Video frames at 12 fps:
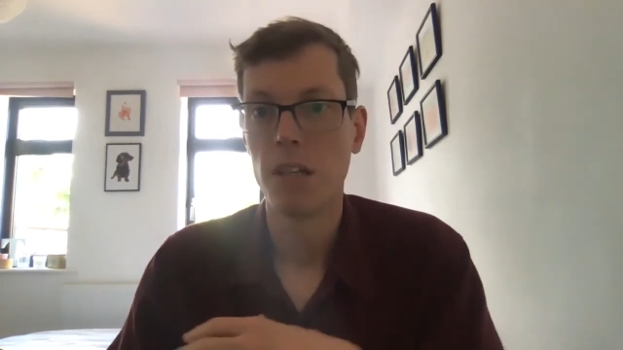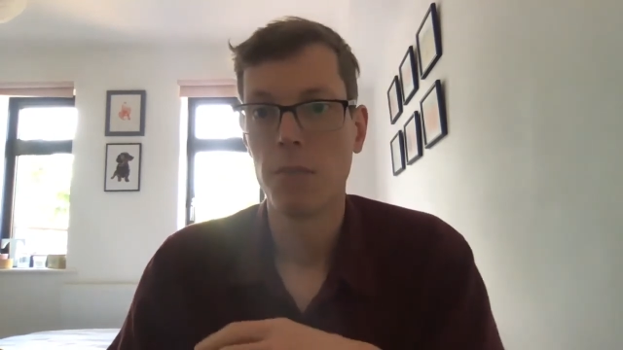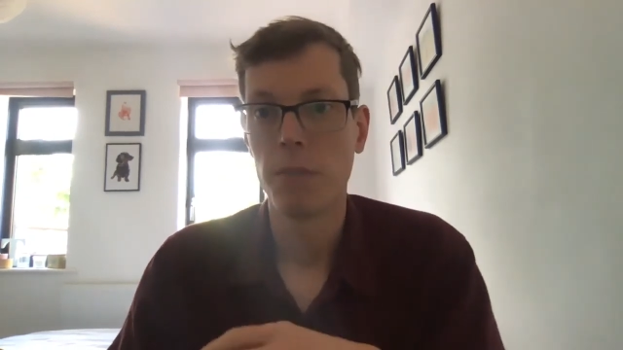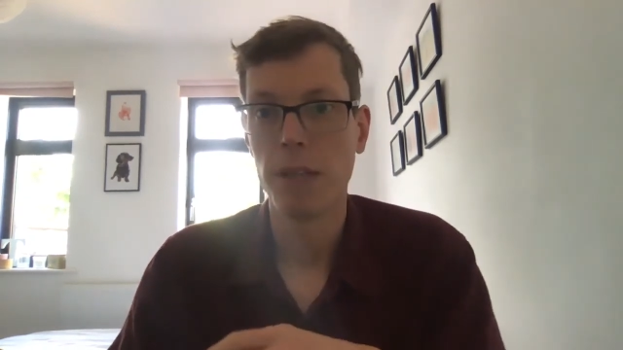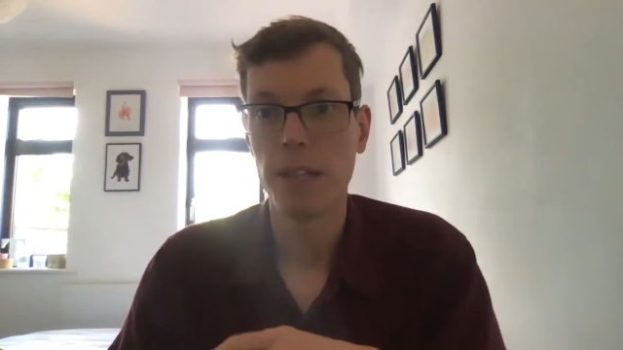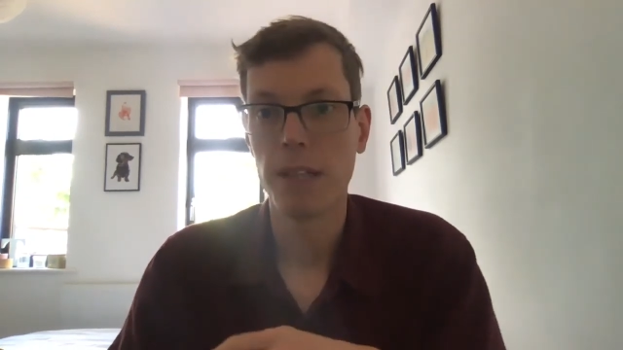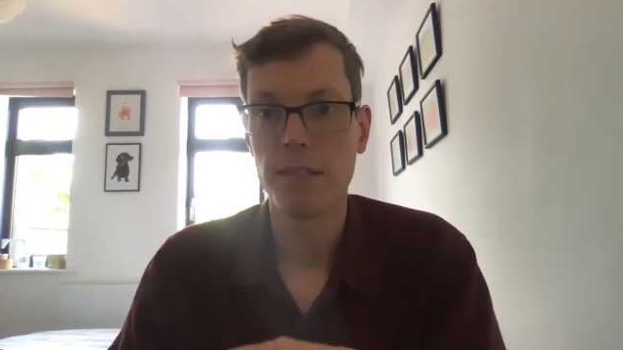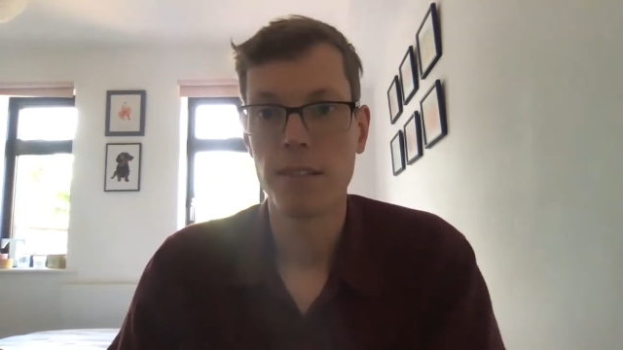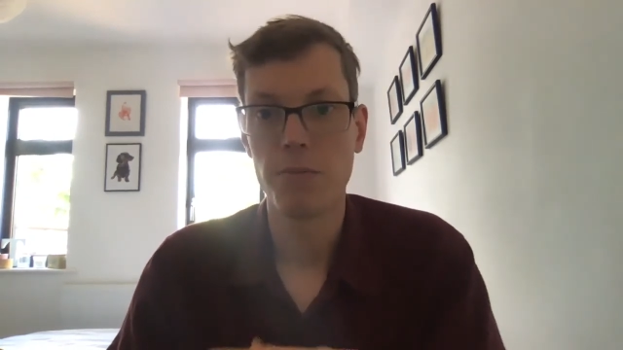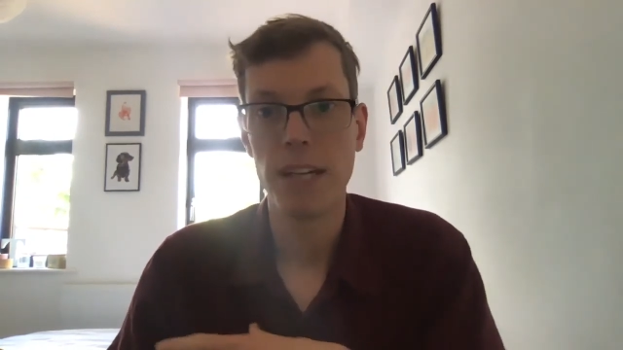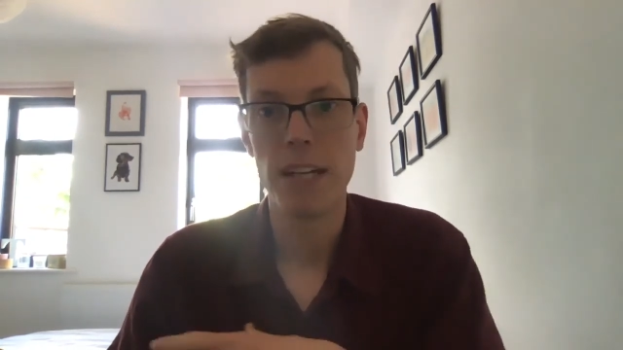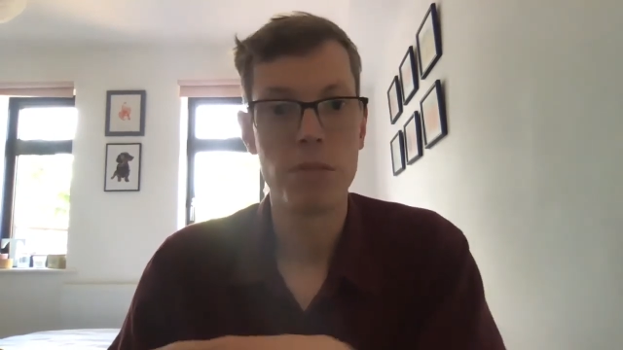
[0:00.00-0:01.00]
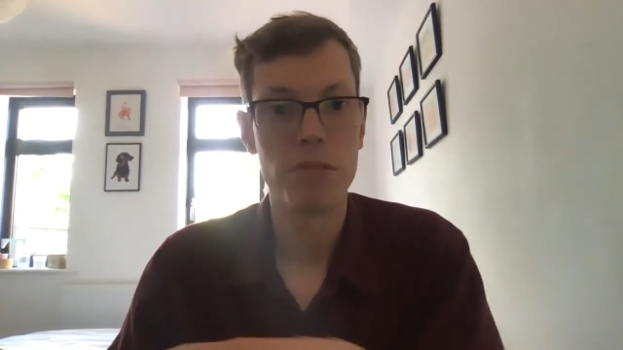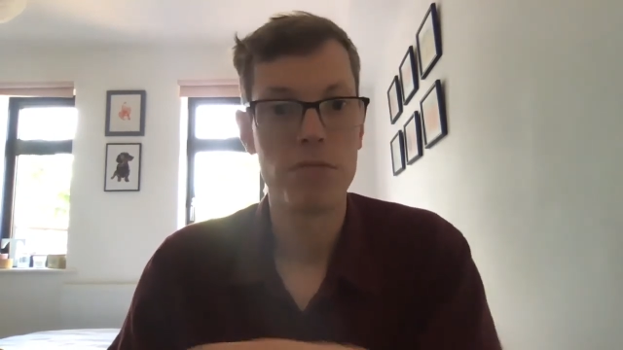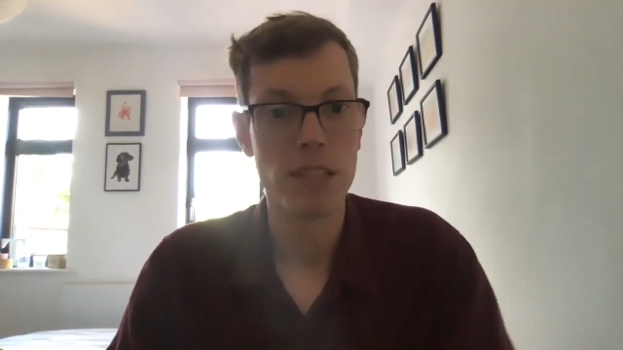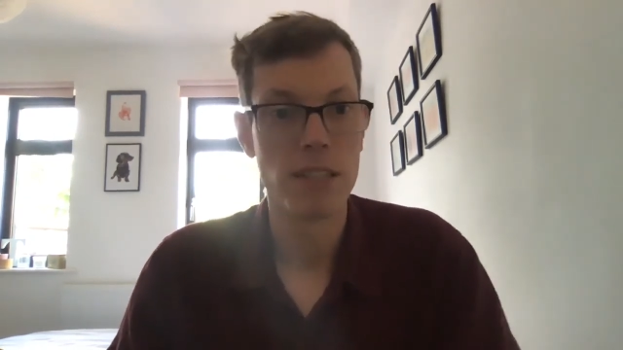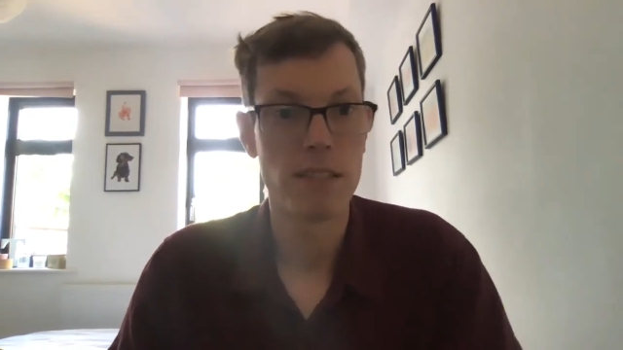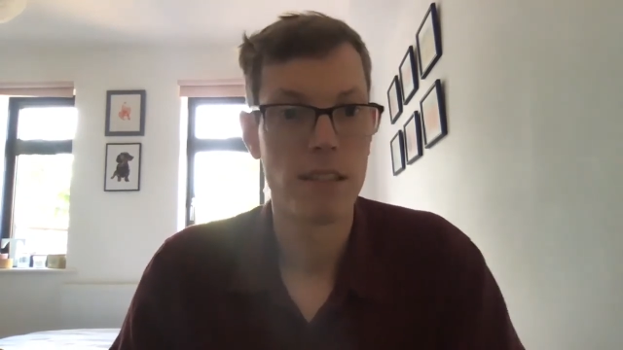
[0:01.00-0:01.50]
makes this available for
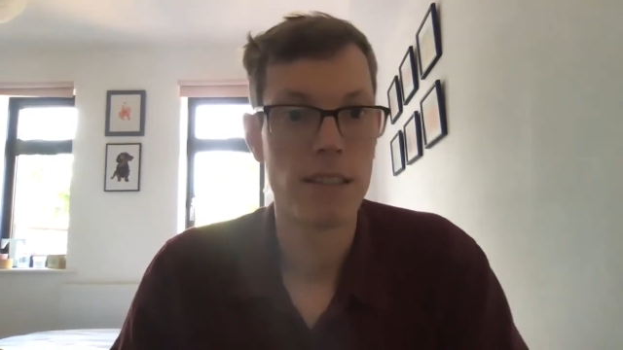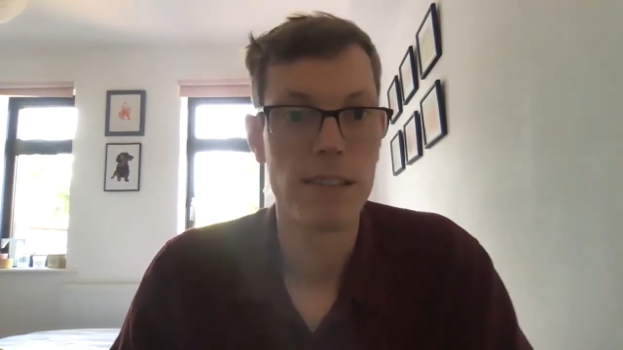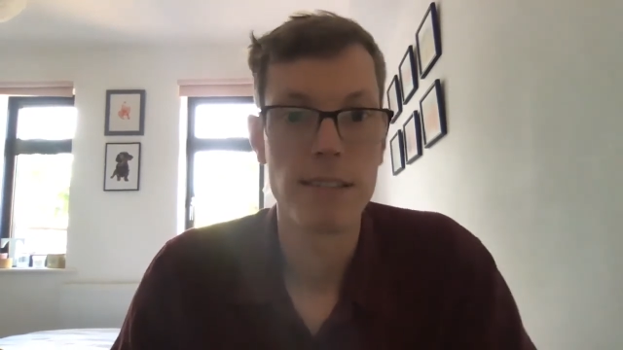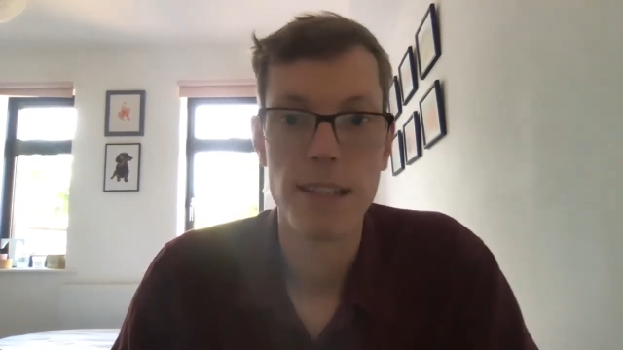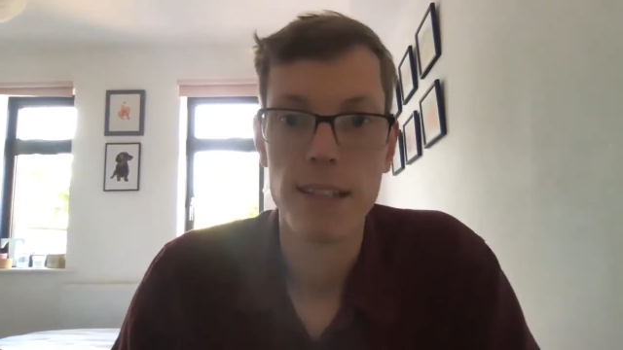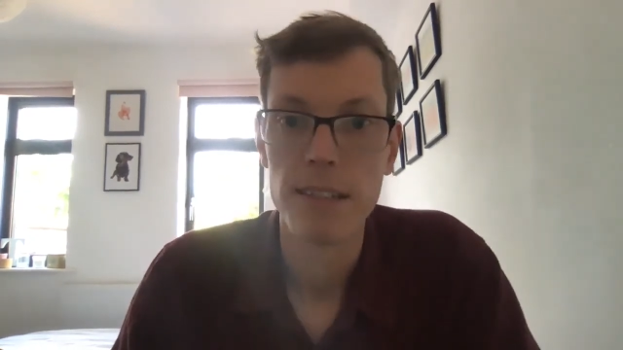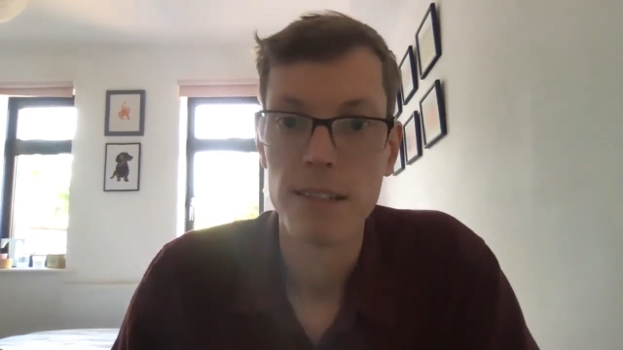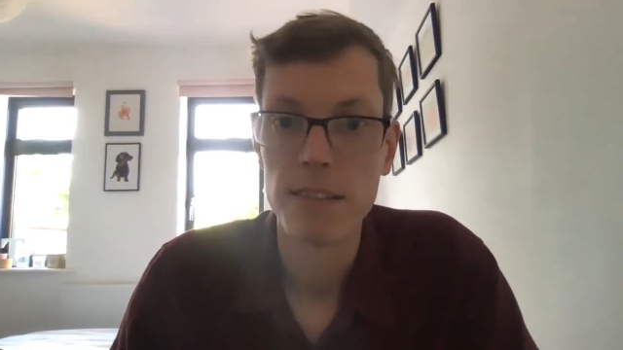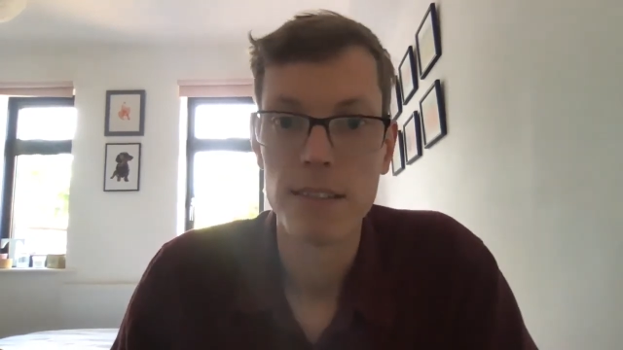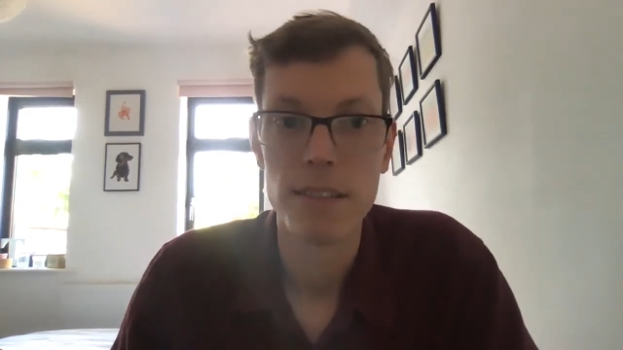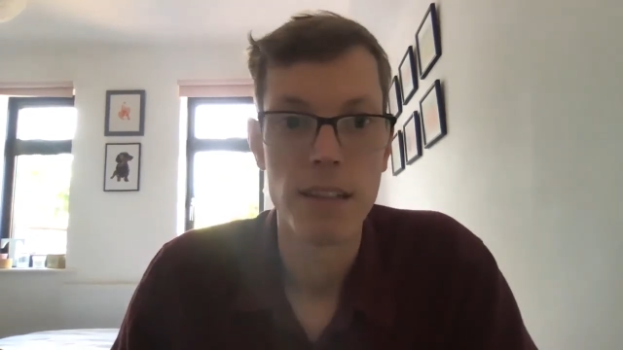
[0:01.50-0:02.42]
the entire sales